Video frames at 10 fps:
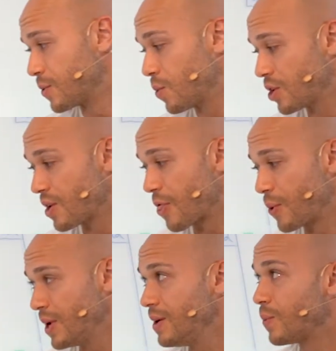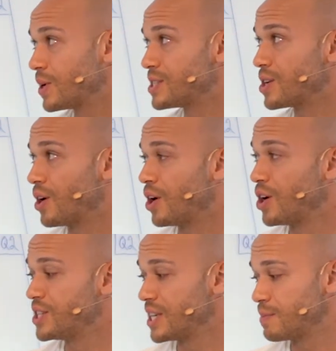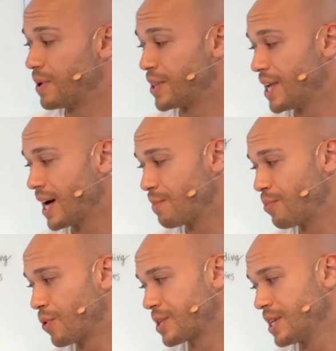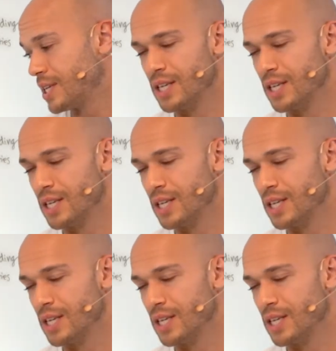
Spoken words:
Quadrant 3, what is urgent but not important?